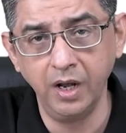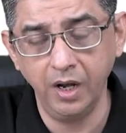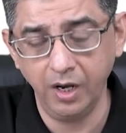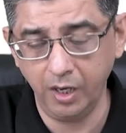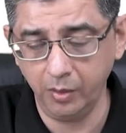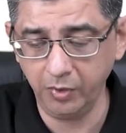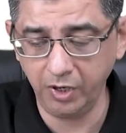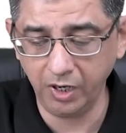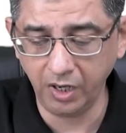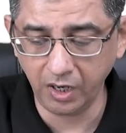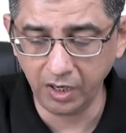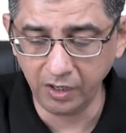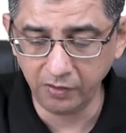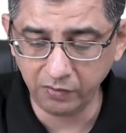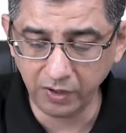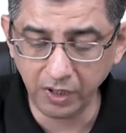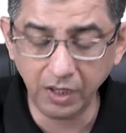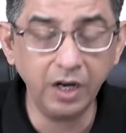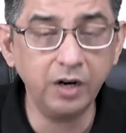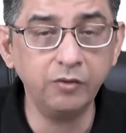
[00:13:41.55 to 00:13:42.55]
I mean, I
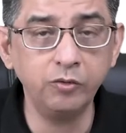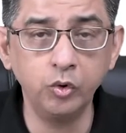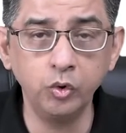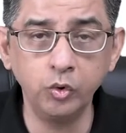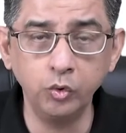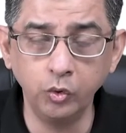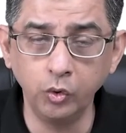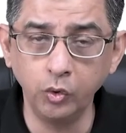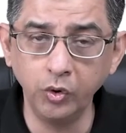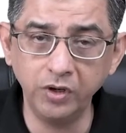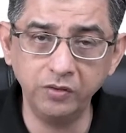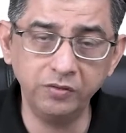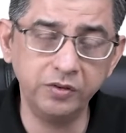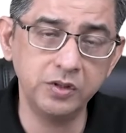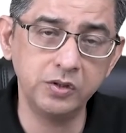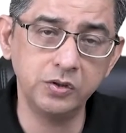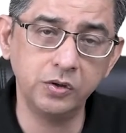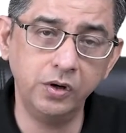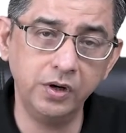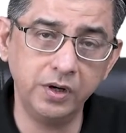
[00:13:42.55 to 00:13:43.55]
will have to go in for
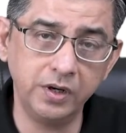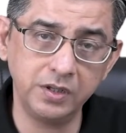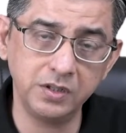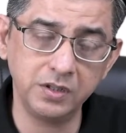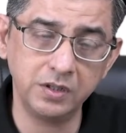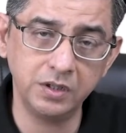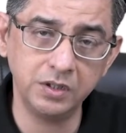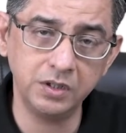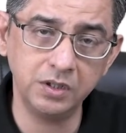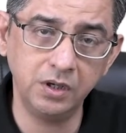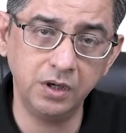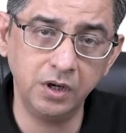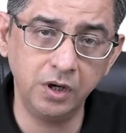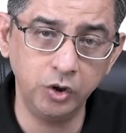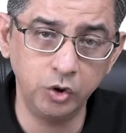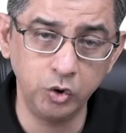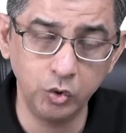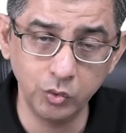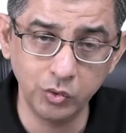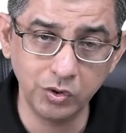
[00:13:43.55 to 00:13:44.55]
salt restriction
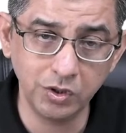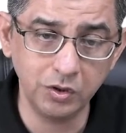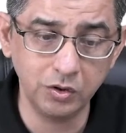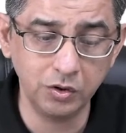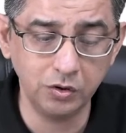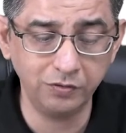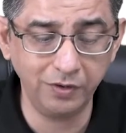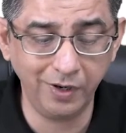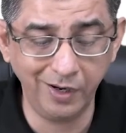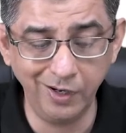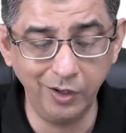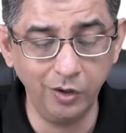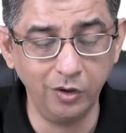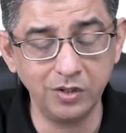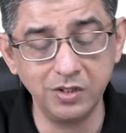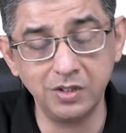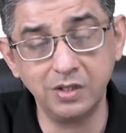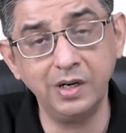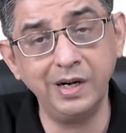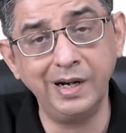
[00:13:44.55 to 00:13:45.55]
and usage of
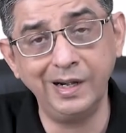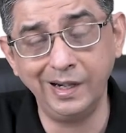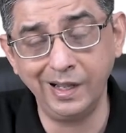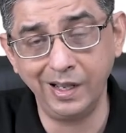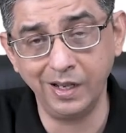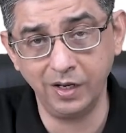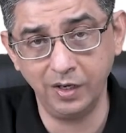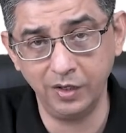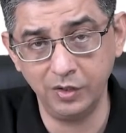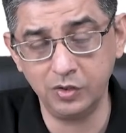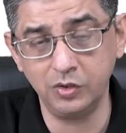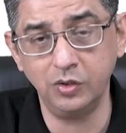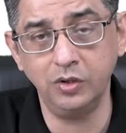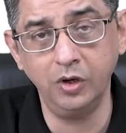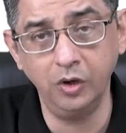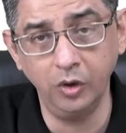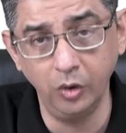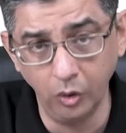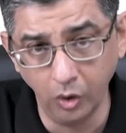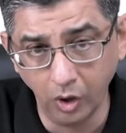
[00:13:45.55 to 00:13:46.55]
aldosterone antagonist on a
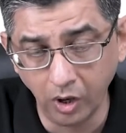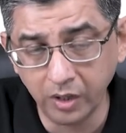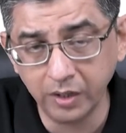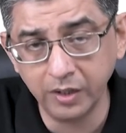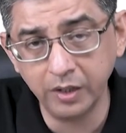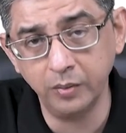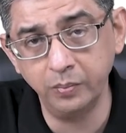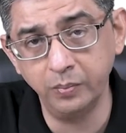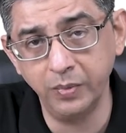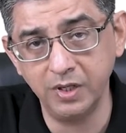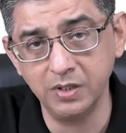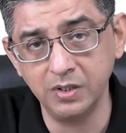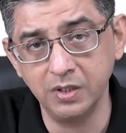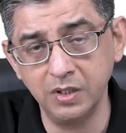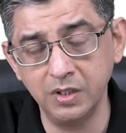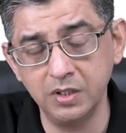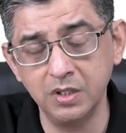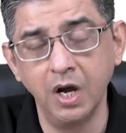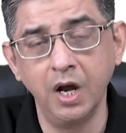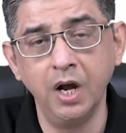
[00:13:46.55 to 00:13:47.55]
long-term
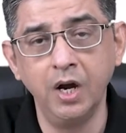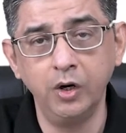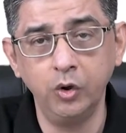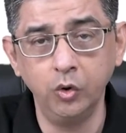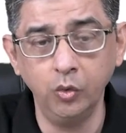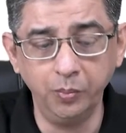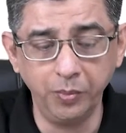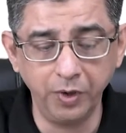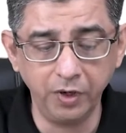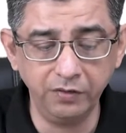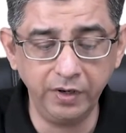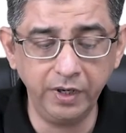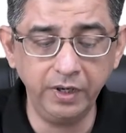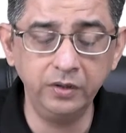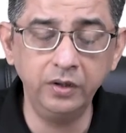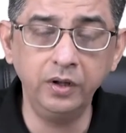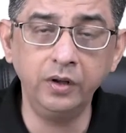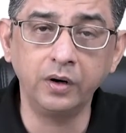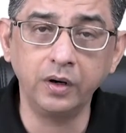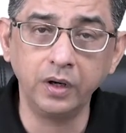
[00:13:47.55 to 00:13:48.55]
basis to prevent
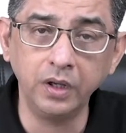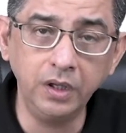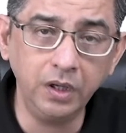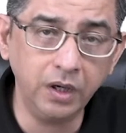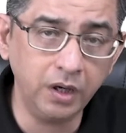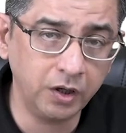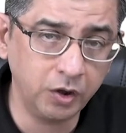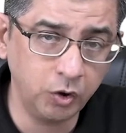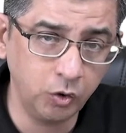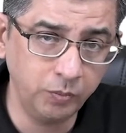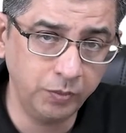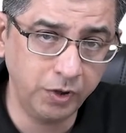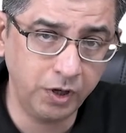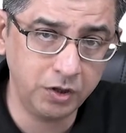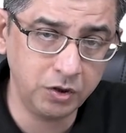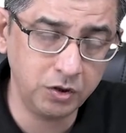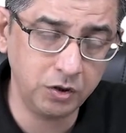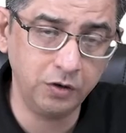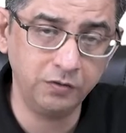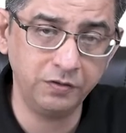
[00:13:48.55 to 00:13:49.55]
the
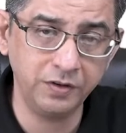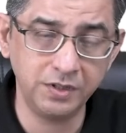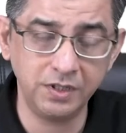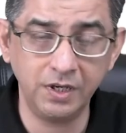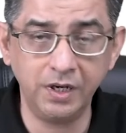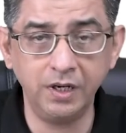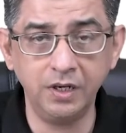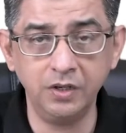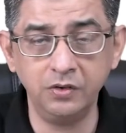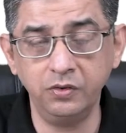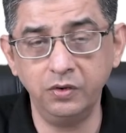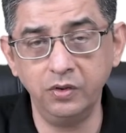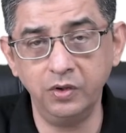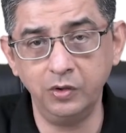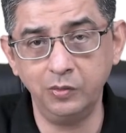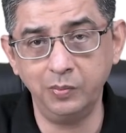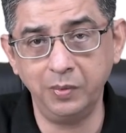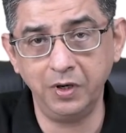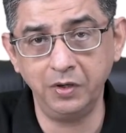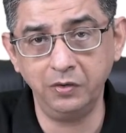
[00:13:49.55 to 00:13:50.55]
reaccumulation of ascites in
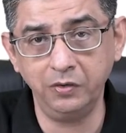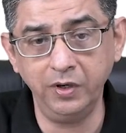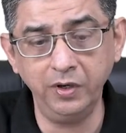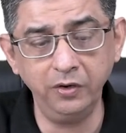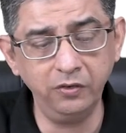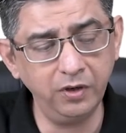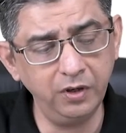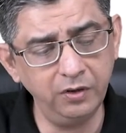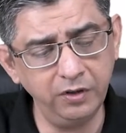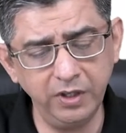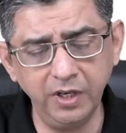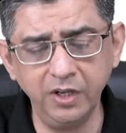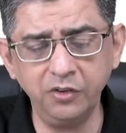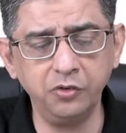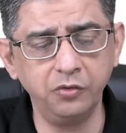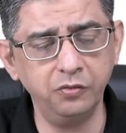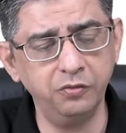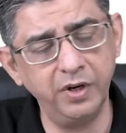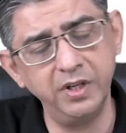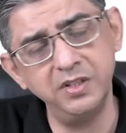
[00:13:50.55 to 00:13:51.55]
these patients. And
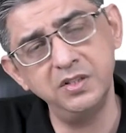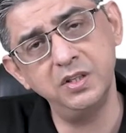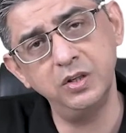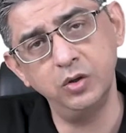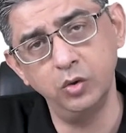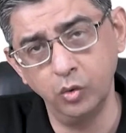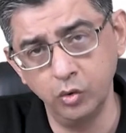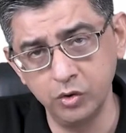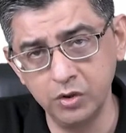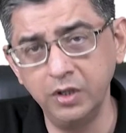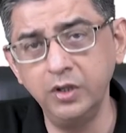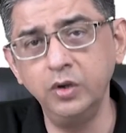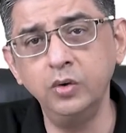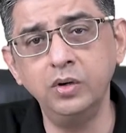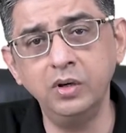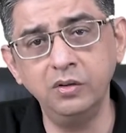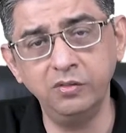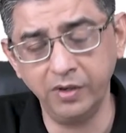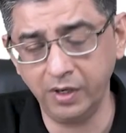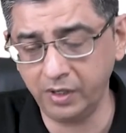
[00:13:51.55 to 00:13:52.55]
yes, once he goes into
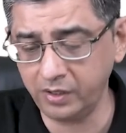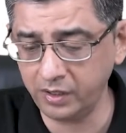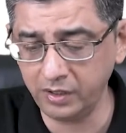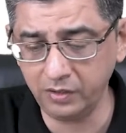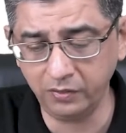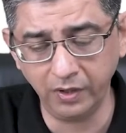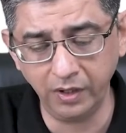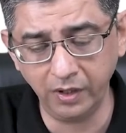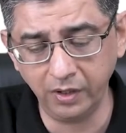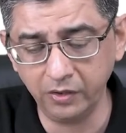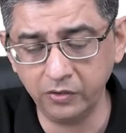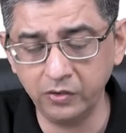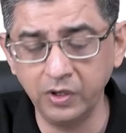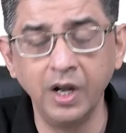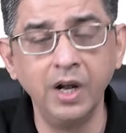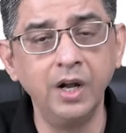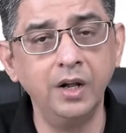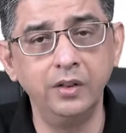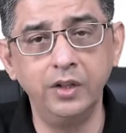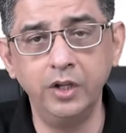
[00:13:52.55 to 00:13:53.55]
refractory ascites,
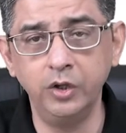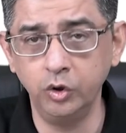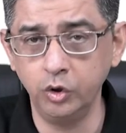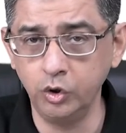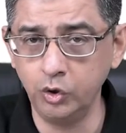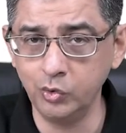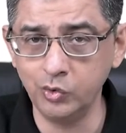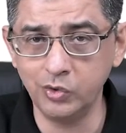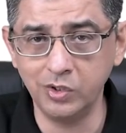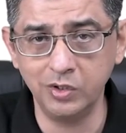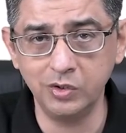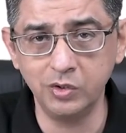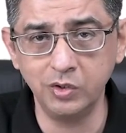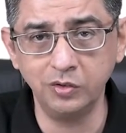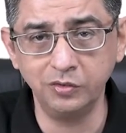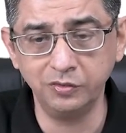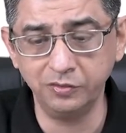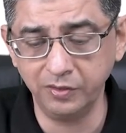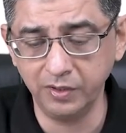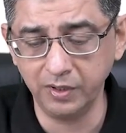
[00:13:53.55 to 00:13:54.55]
then the usage
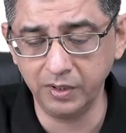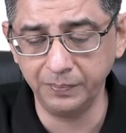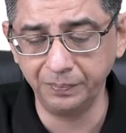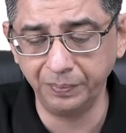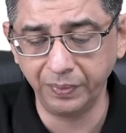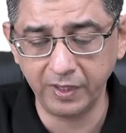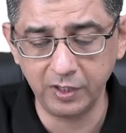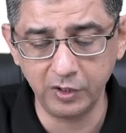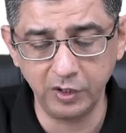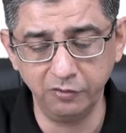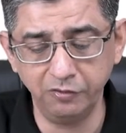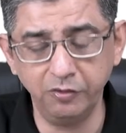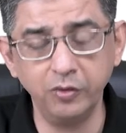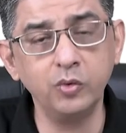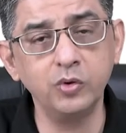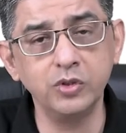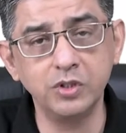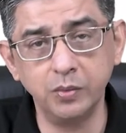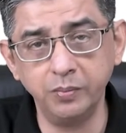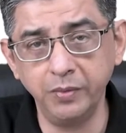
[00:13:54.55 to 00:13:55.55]
of
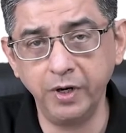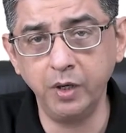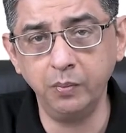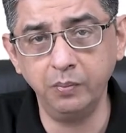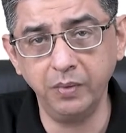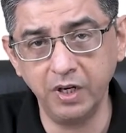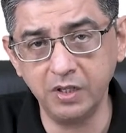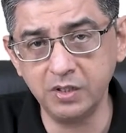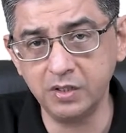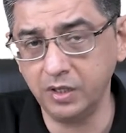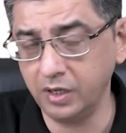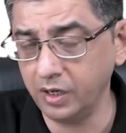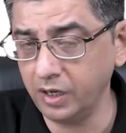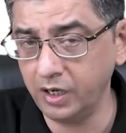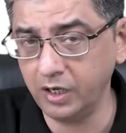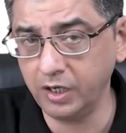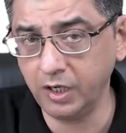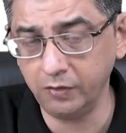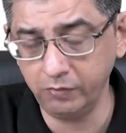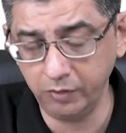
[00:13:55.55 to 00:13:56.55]
furosemide makes
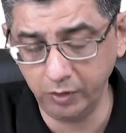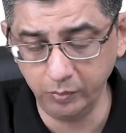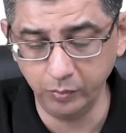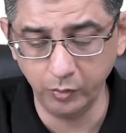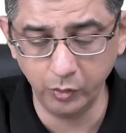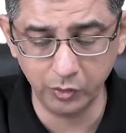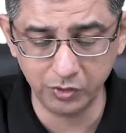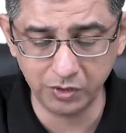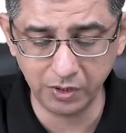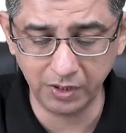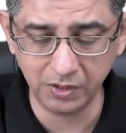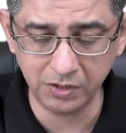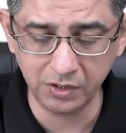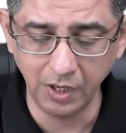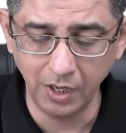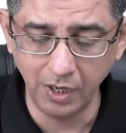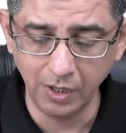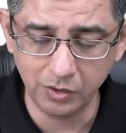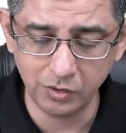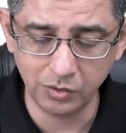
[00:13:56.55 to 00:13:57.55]
relatively more sense.
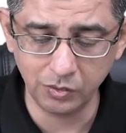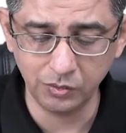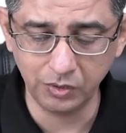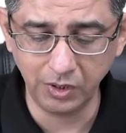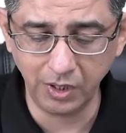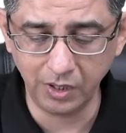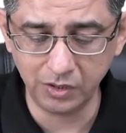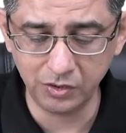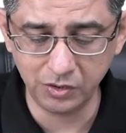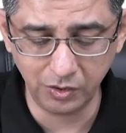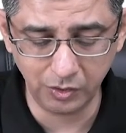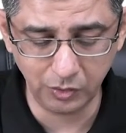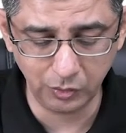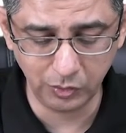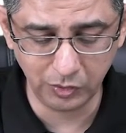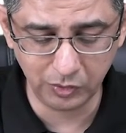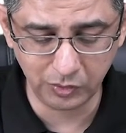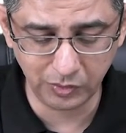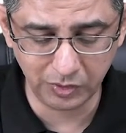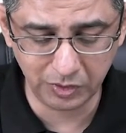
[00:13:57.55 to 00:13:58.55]
So the answer to
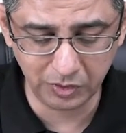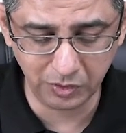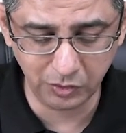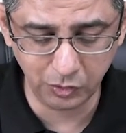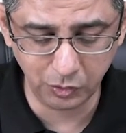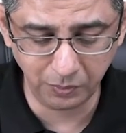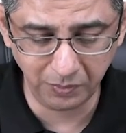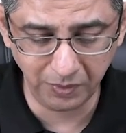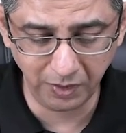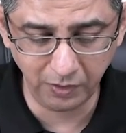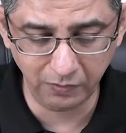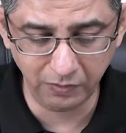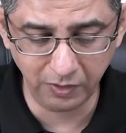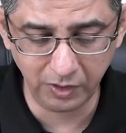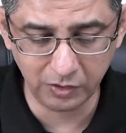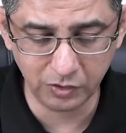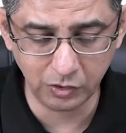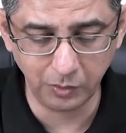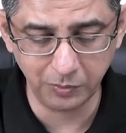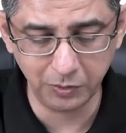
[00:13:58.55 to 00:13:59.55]
this question should be given
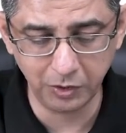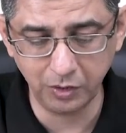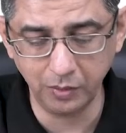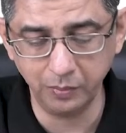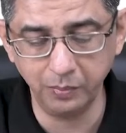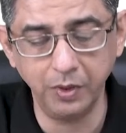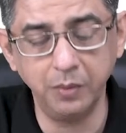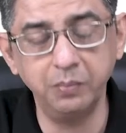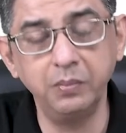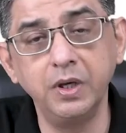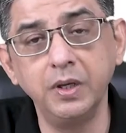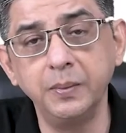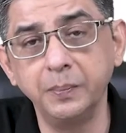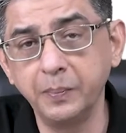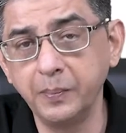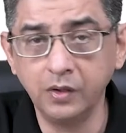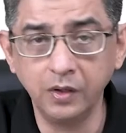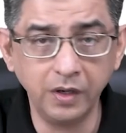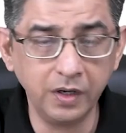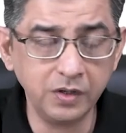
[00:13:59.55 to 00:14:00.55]
as option number B.
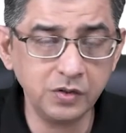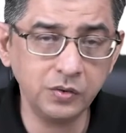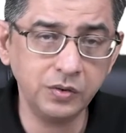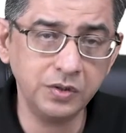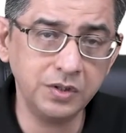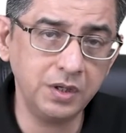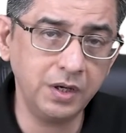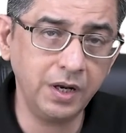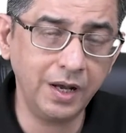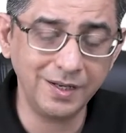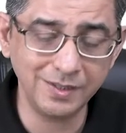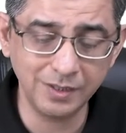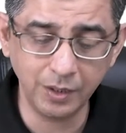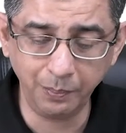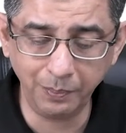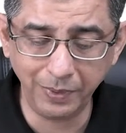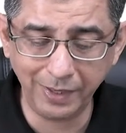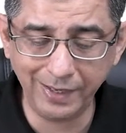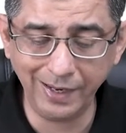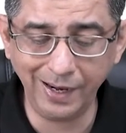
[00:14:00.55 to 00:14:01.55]
The next question has a
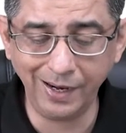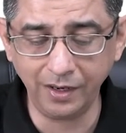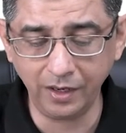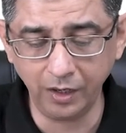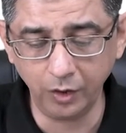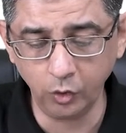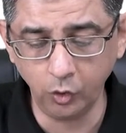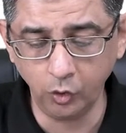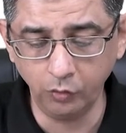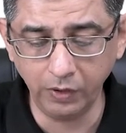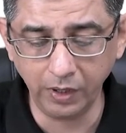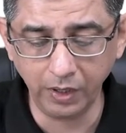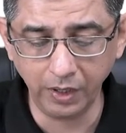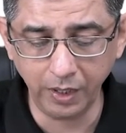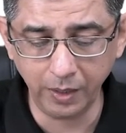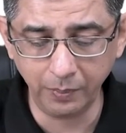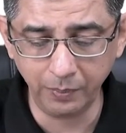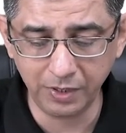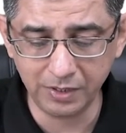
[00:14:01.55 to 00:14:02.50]
pediatric overlap.